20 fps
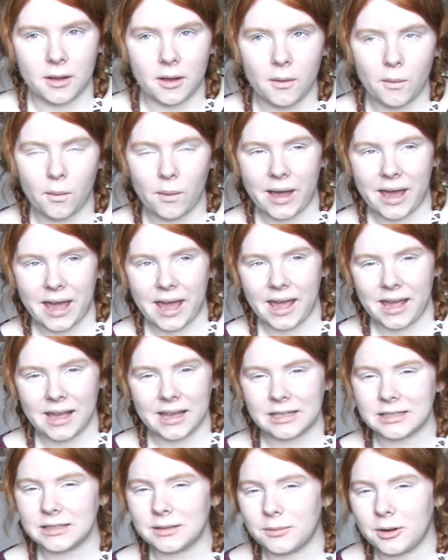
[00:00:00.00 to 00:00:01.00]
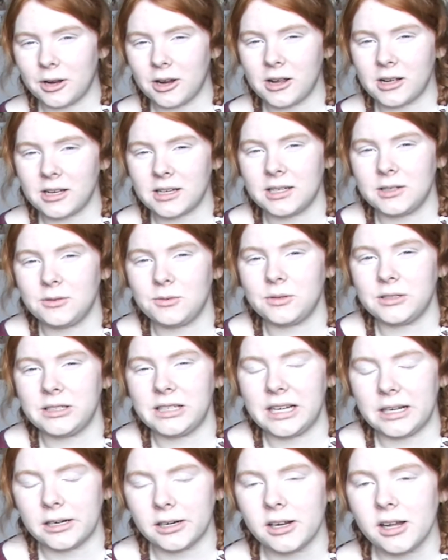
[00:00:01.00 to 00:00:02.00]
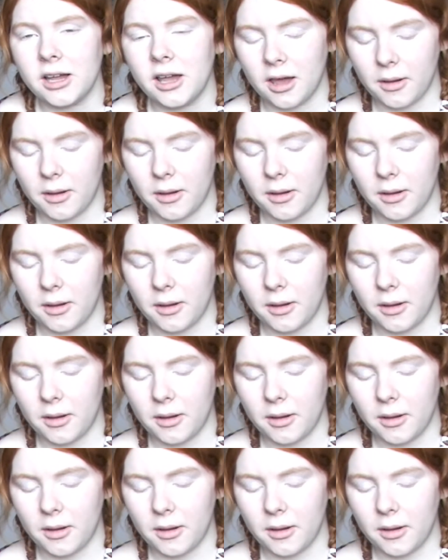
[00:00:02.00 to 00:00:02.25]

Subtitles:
away in America one year,